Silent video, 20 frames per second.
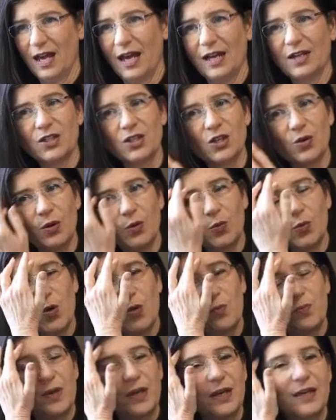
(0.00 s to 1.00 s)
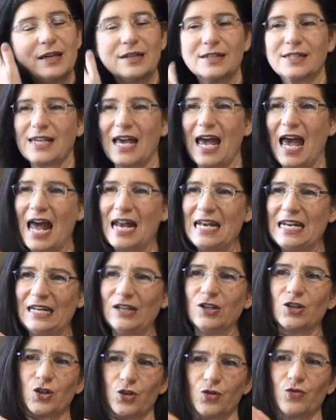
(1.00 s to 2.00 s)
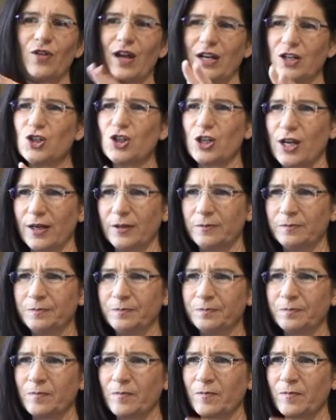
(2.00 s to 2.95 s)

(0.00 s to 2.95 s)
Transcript: And so it won't be, it's an intervention.